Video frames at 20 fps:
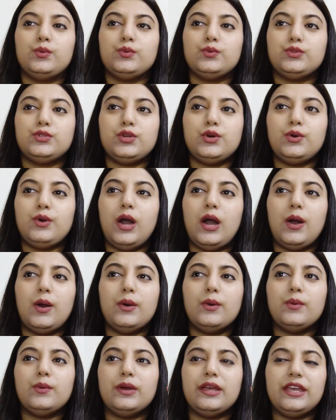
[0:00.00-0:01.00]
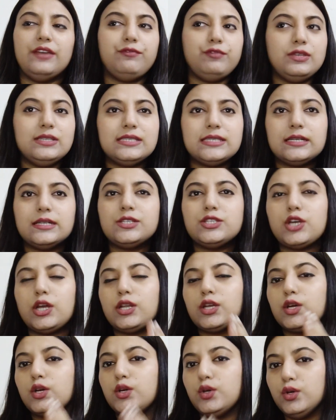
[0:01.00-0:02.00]
So if we search
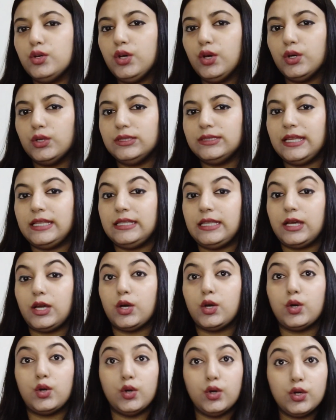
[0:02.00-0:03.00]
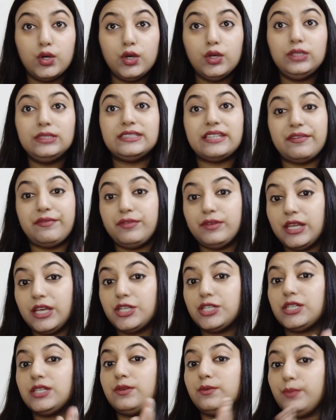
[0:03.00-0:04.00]
on Google, then the Google
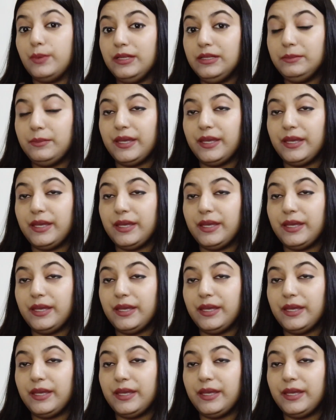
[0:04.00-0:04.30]
definition will